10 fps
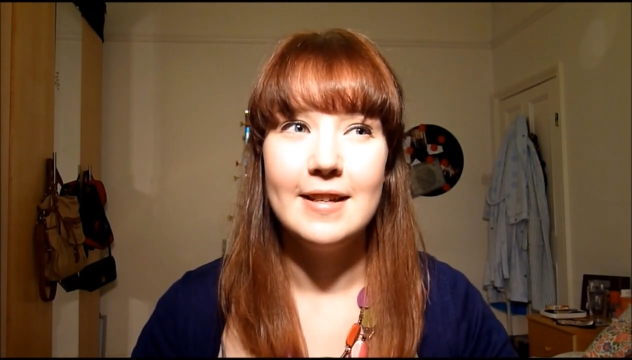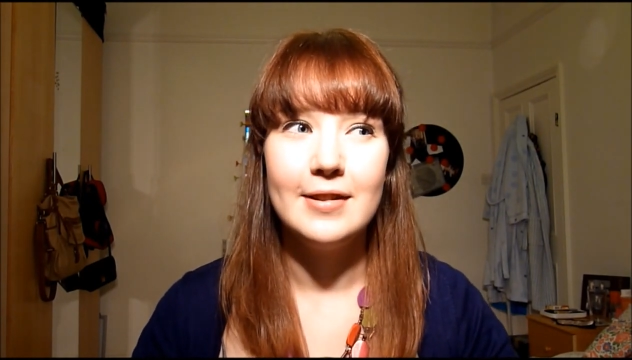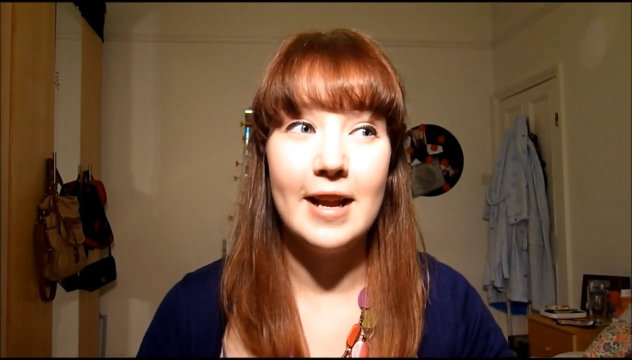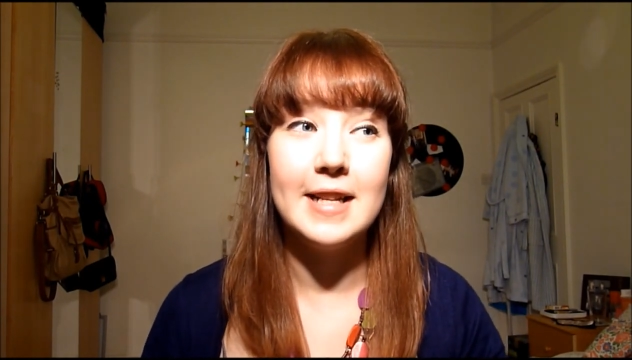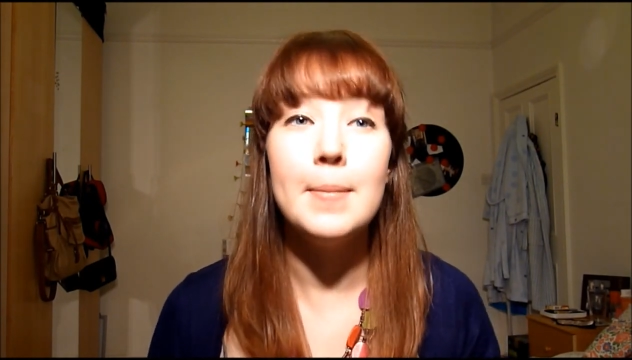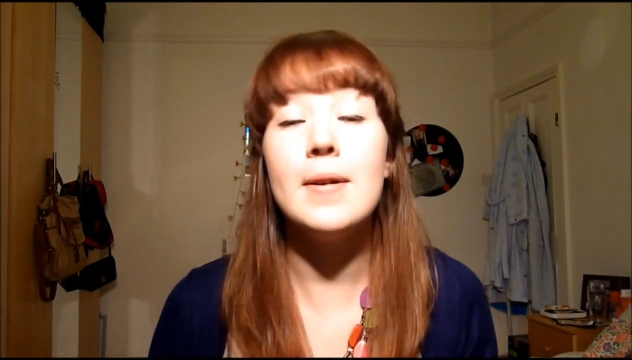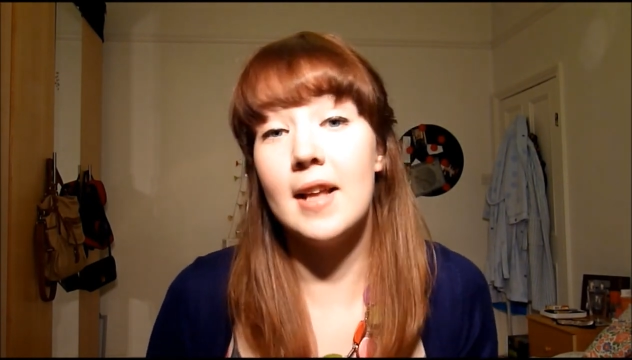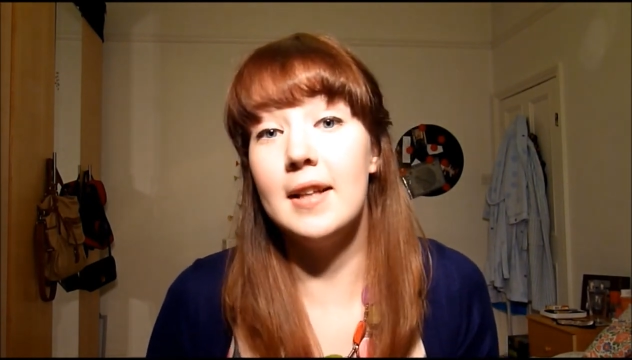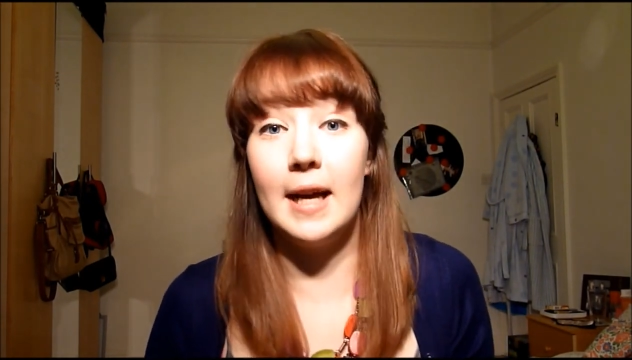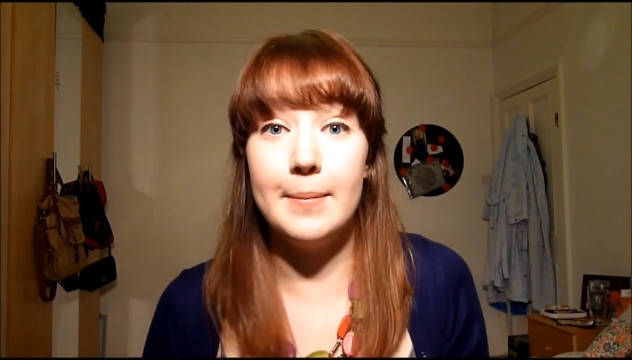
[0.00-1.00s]
It smells
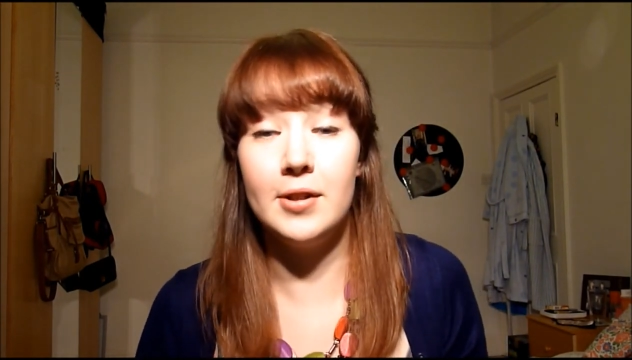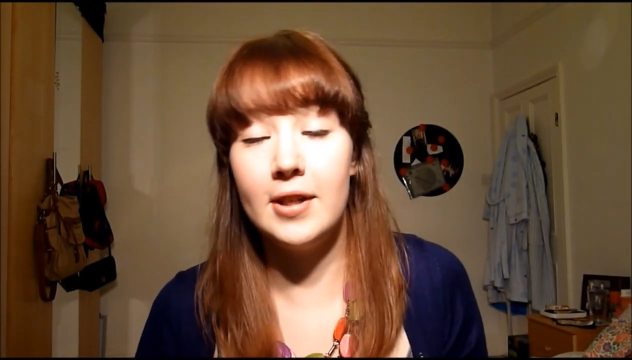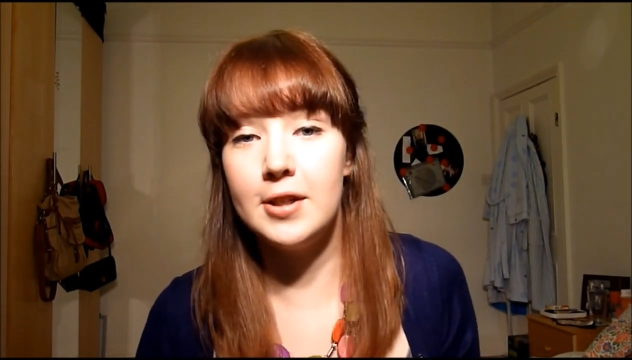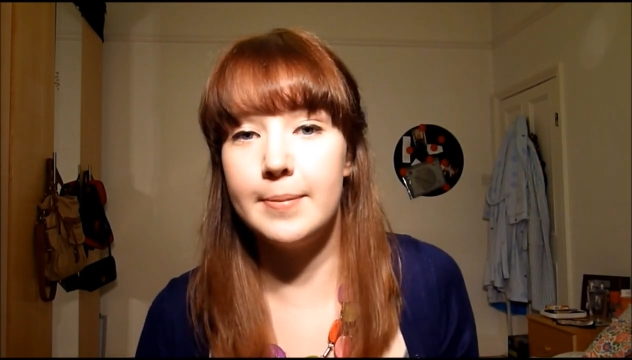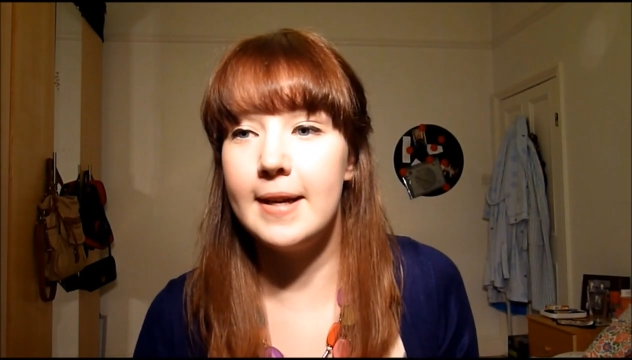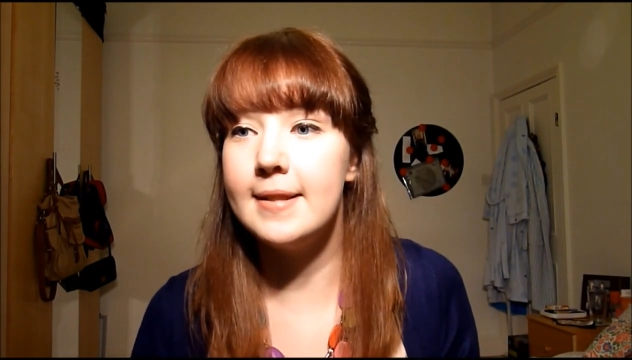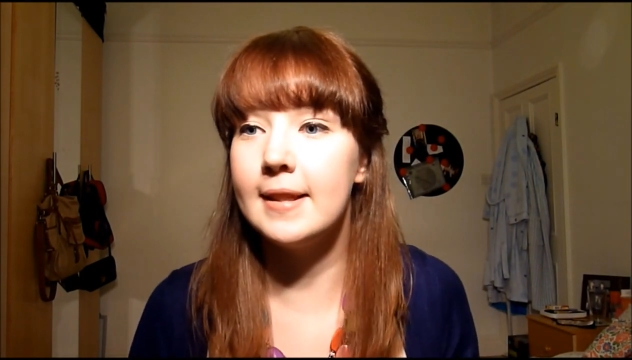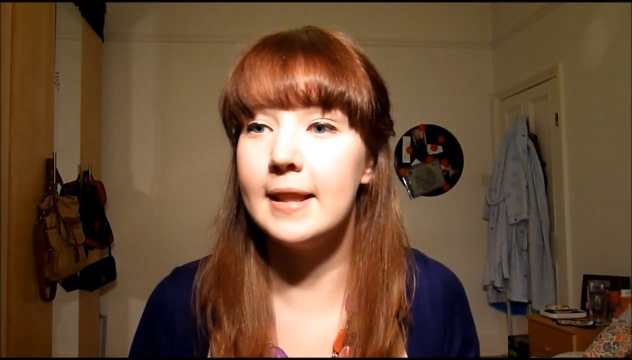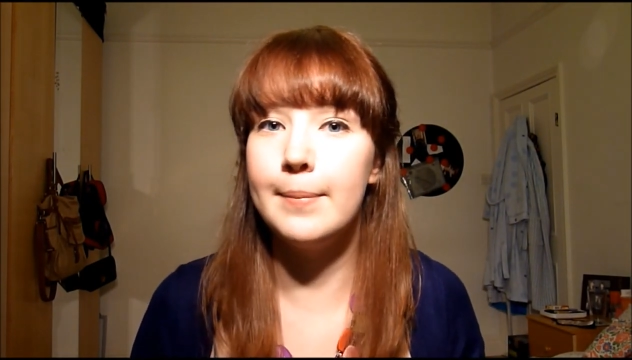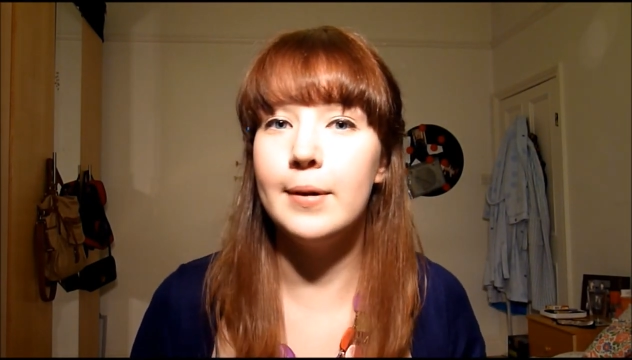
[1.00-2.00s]
like lime and ginger
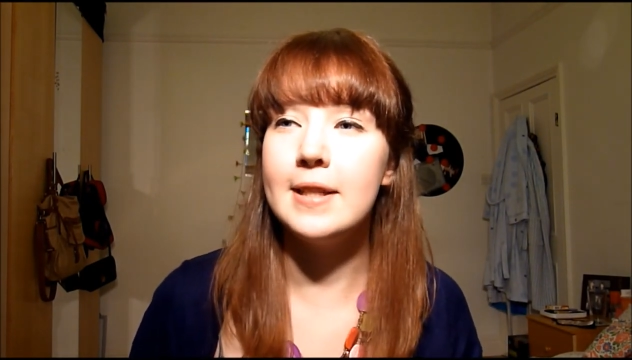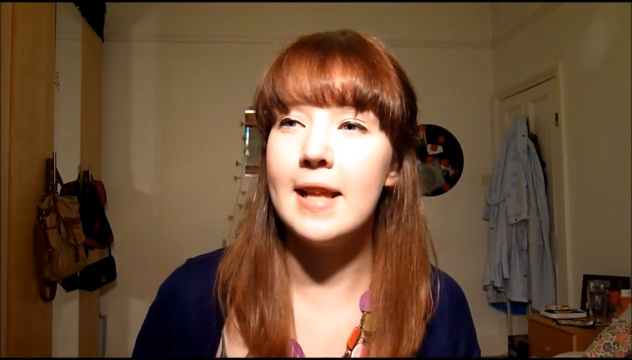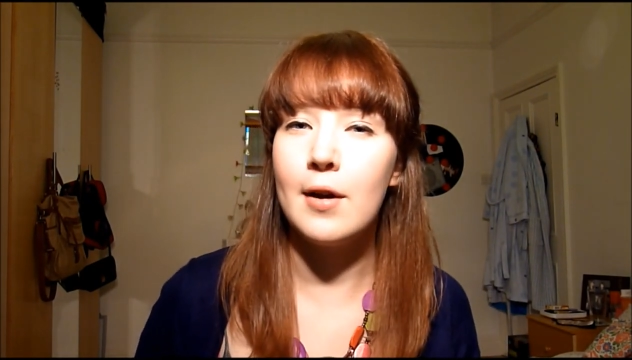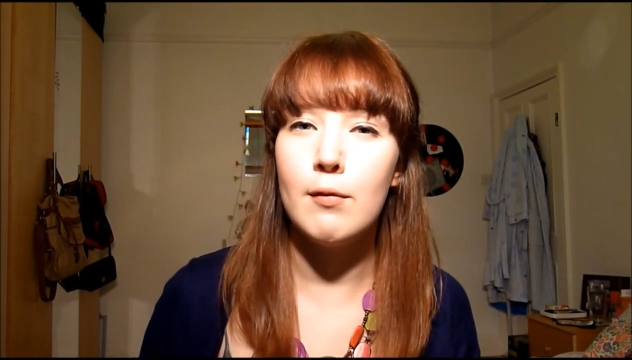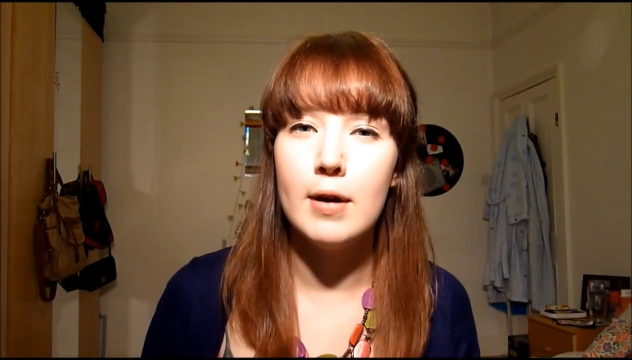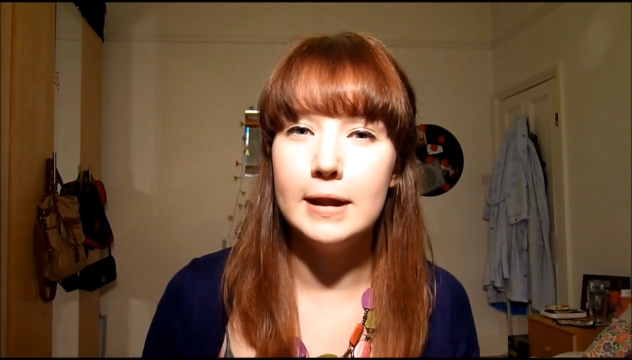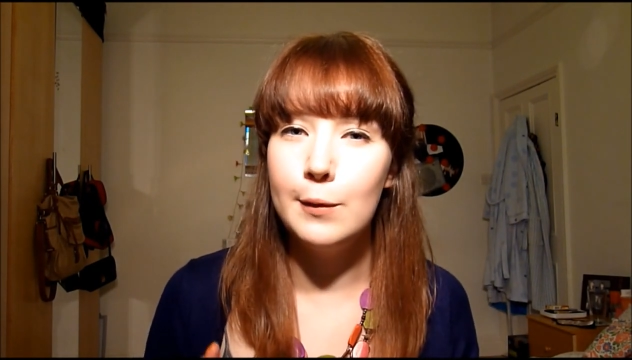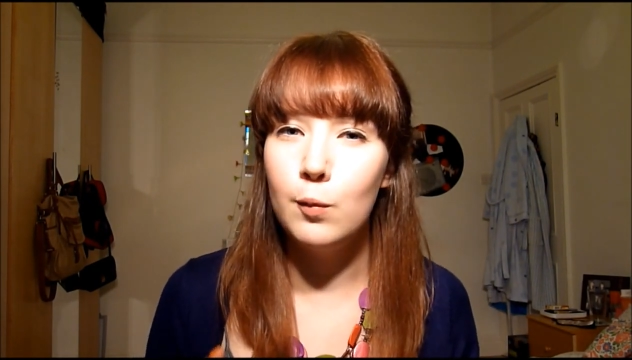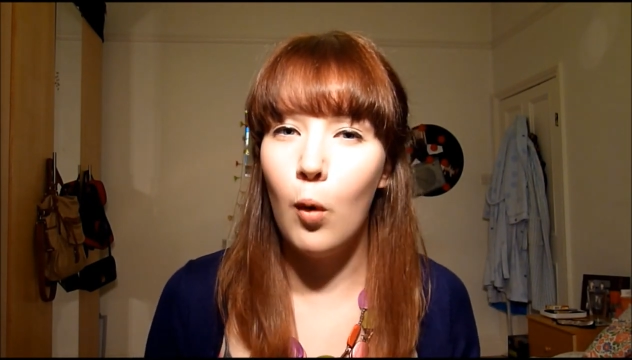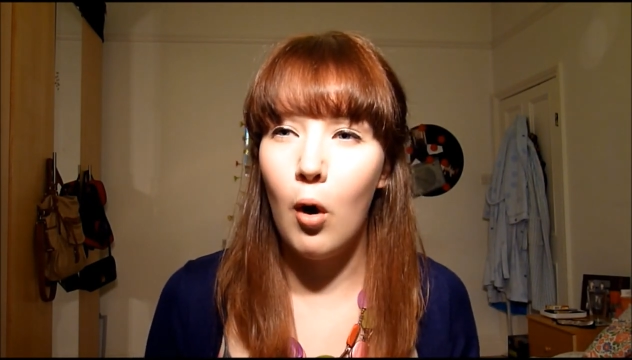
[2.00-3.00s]
basically, but it's like a really
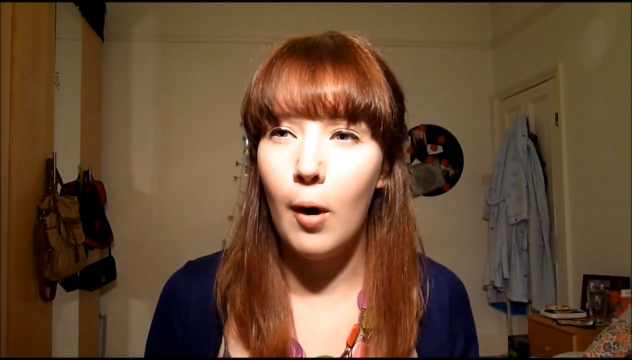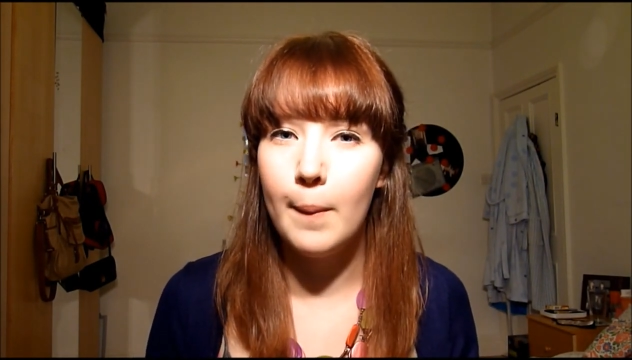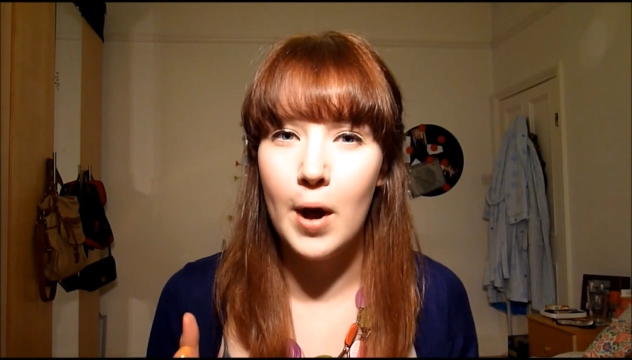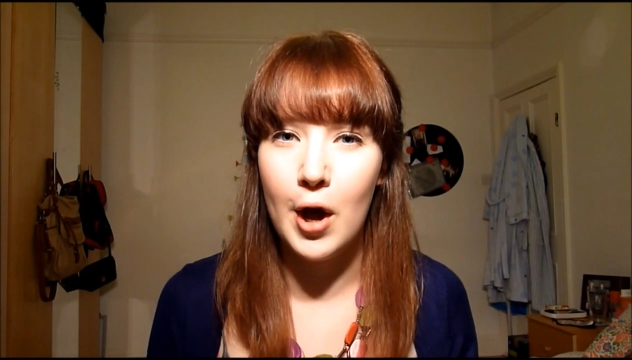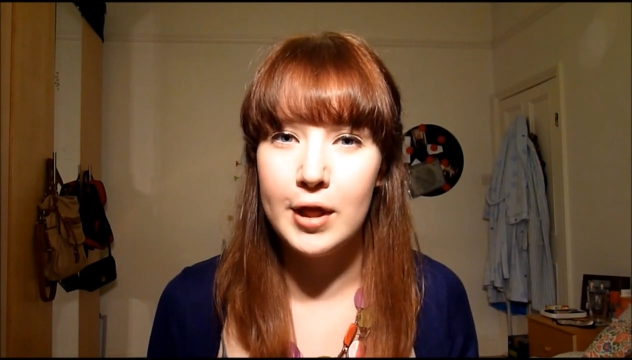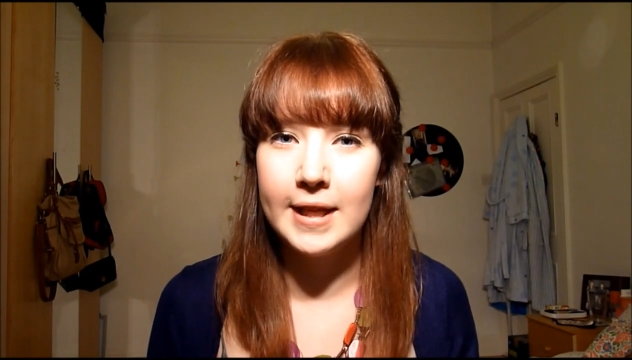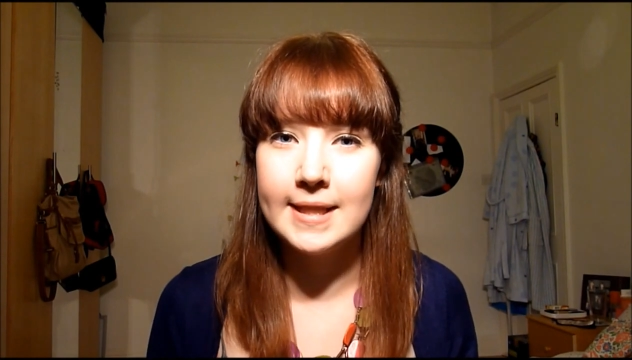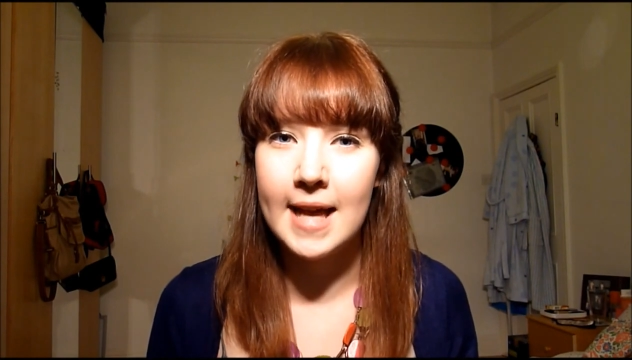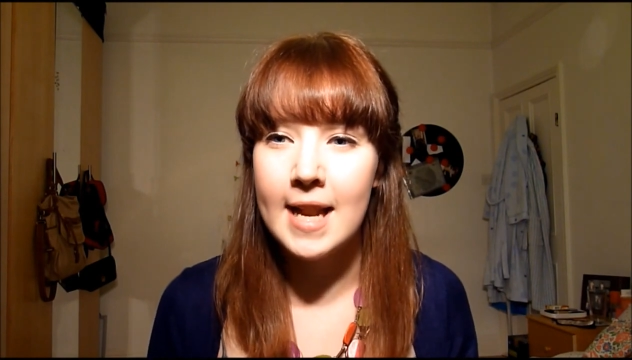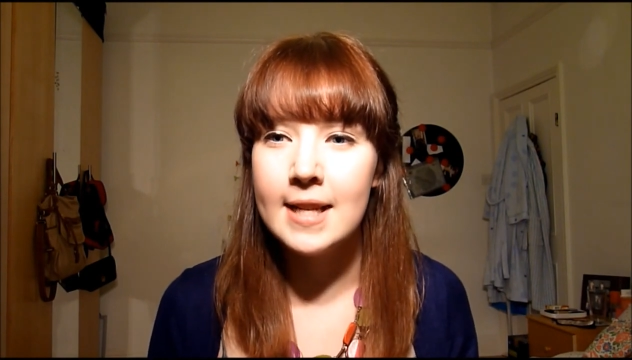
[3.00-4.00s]
warm, earthy
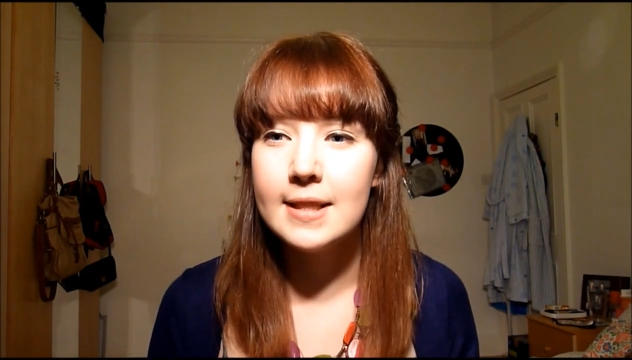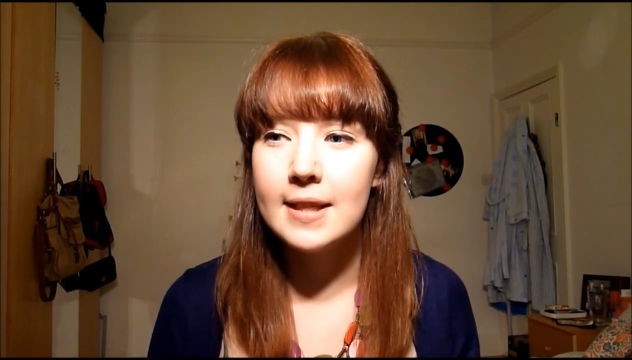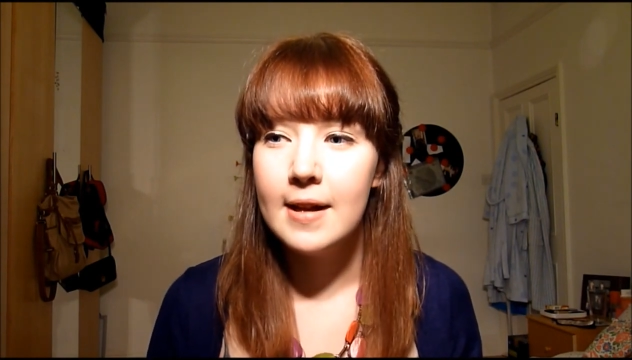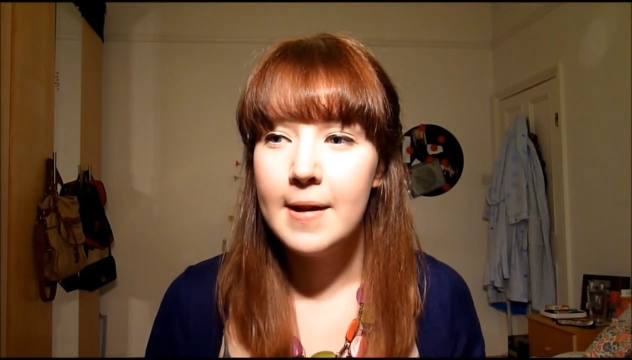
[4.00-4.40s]
scent,